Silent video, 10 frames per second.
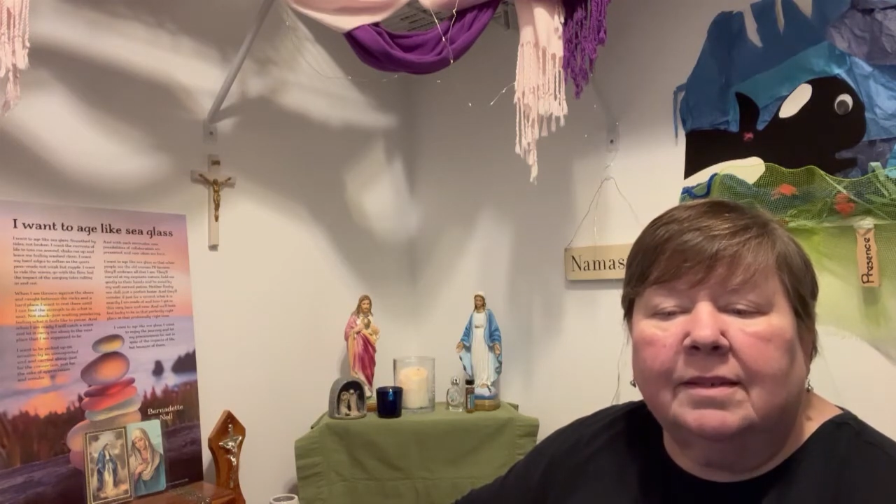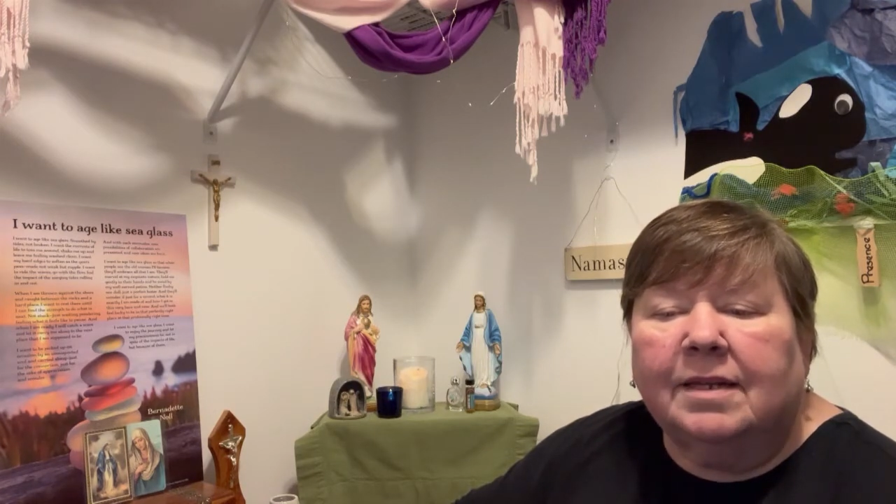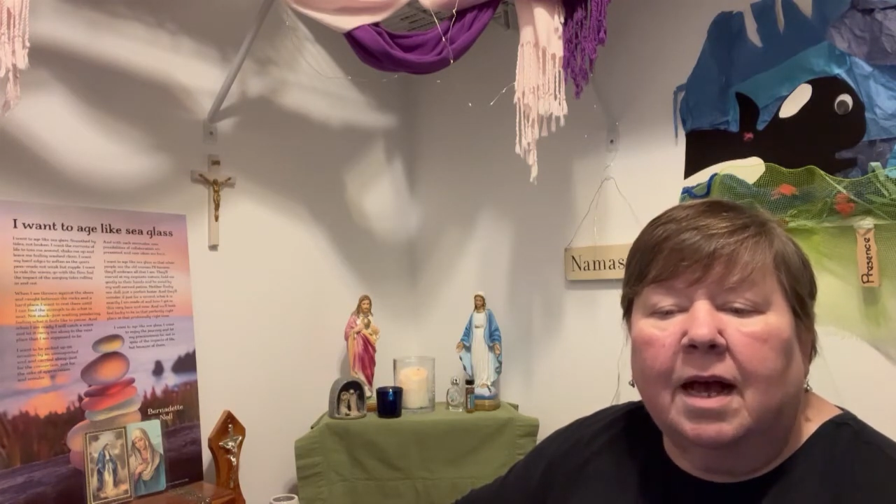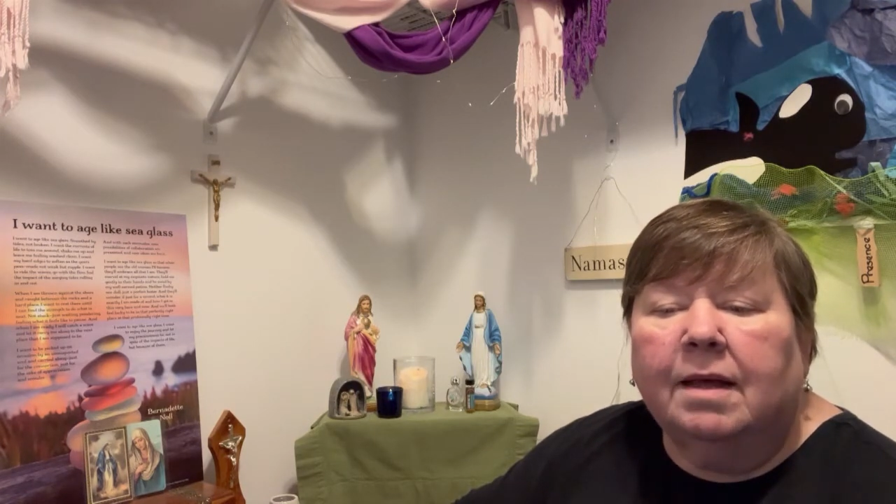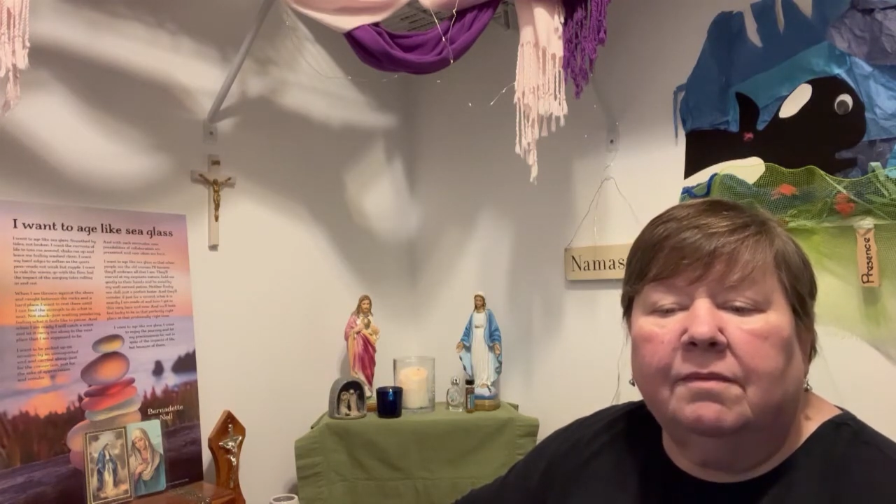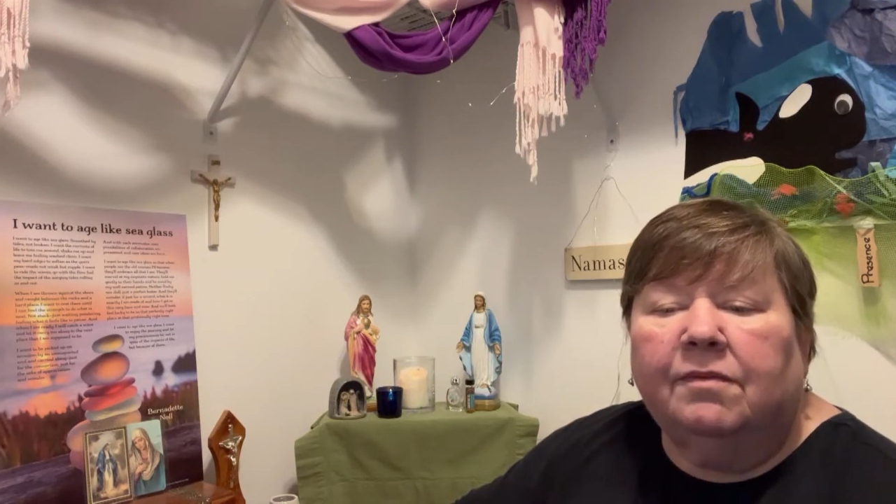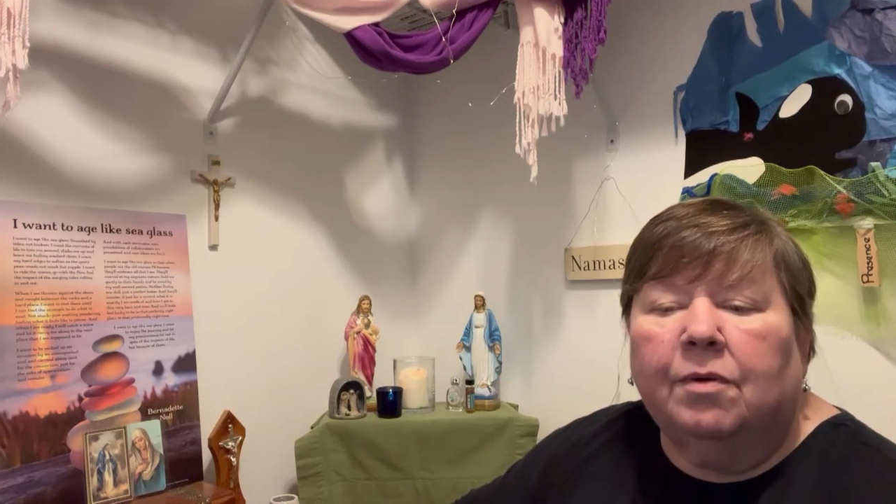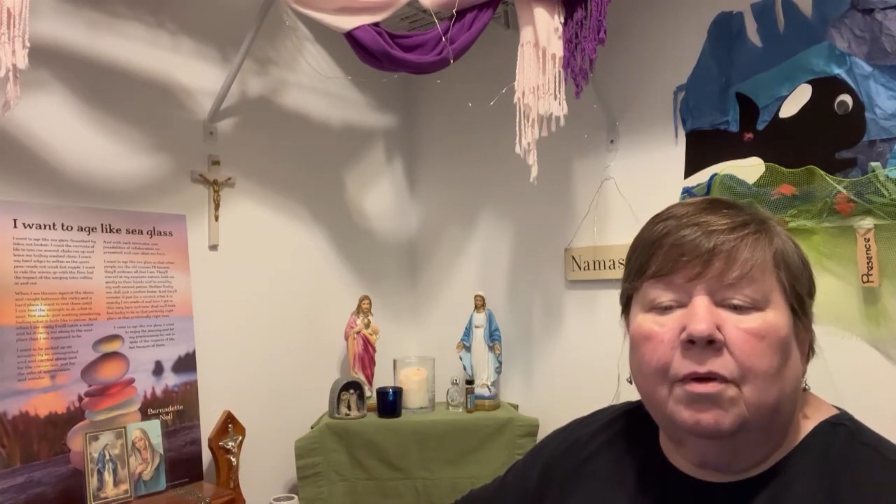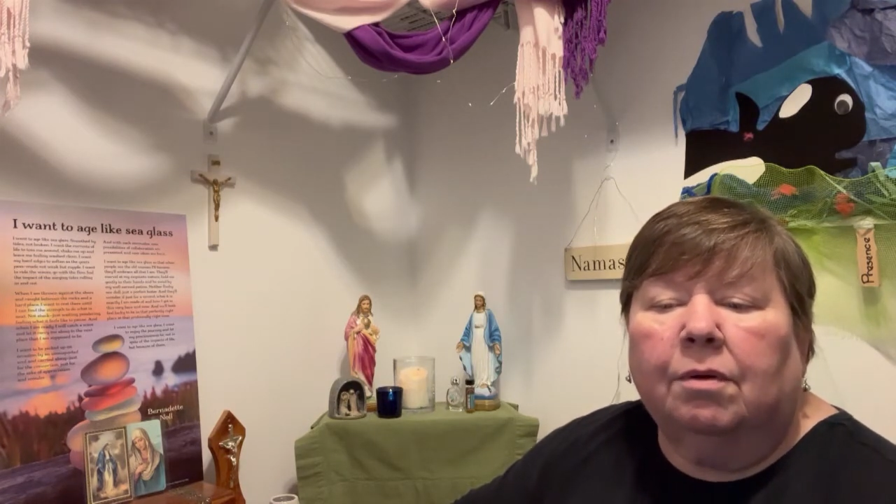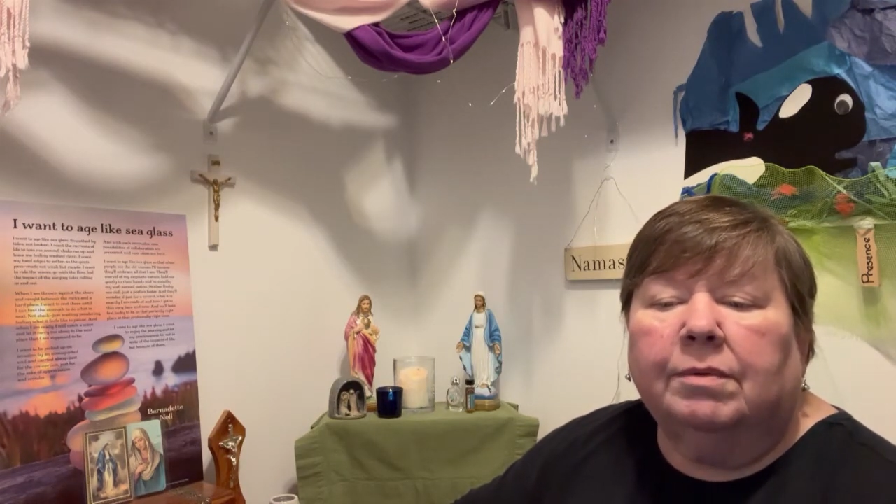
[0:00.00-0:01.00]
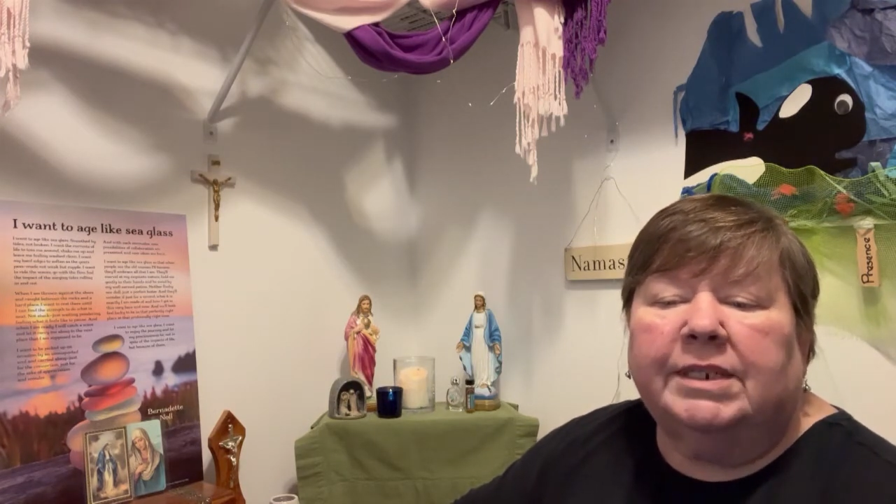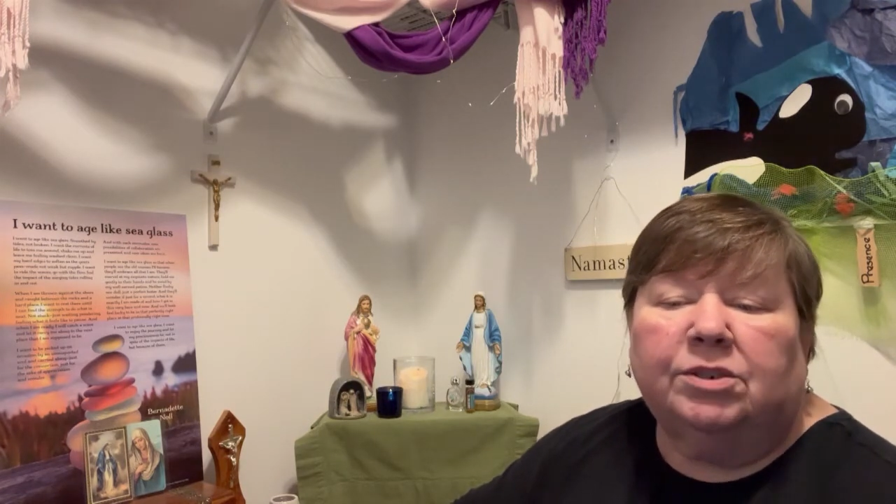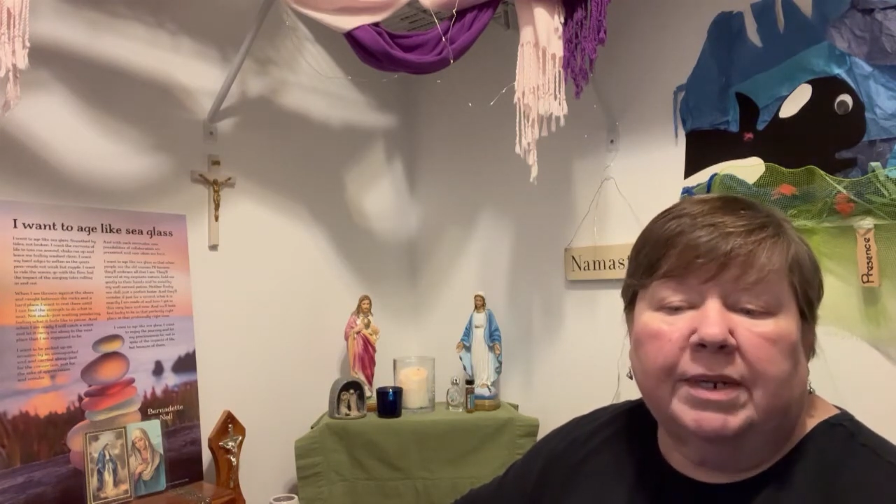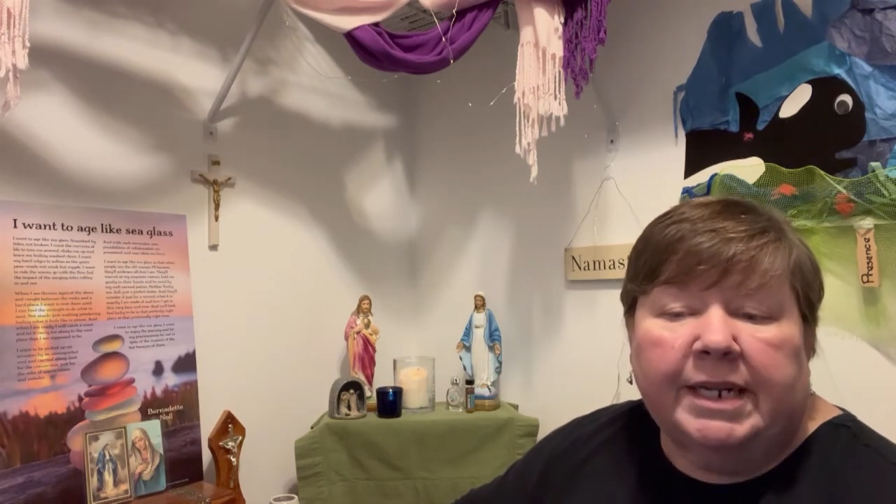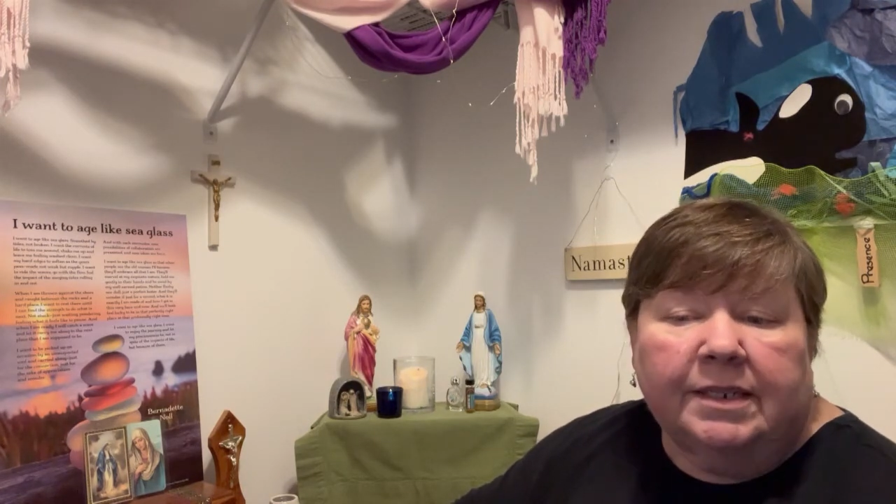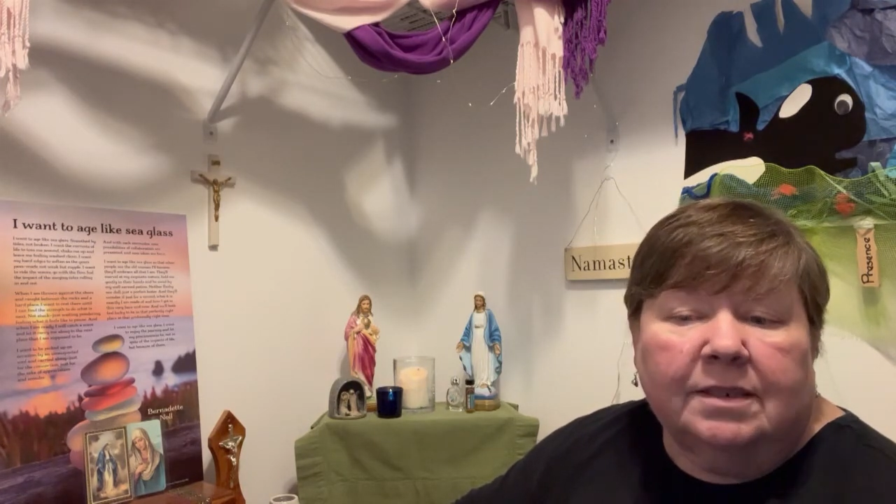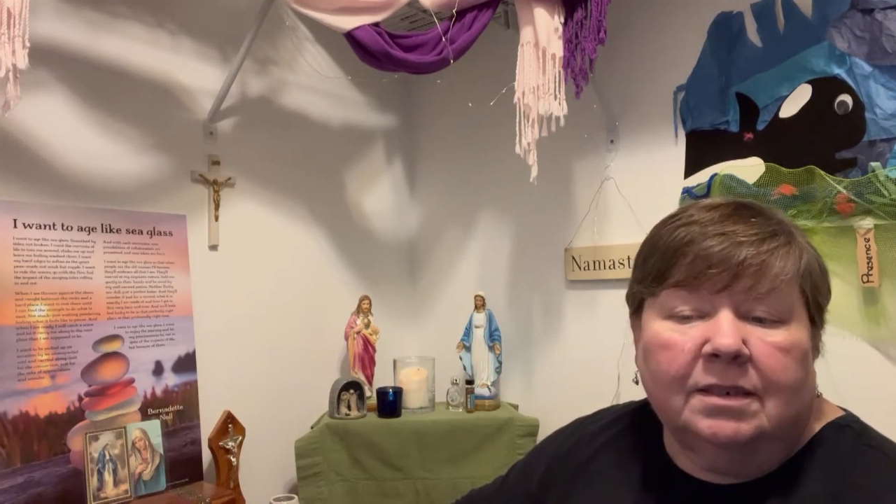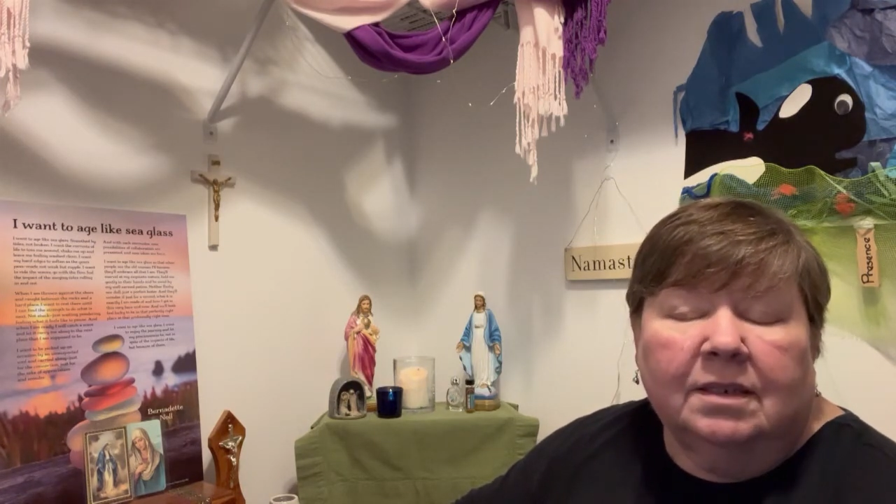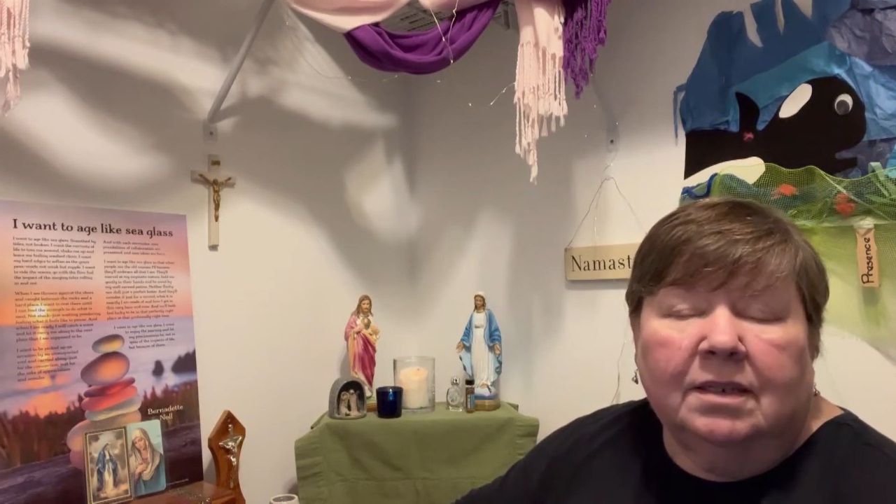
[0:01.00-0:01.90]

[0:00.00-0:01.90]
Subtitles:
time for retreat,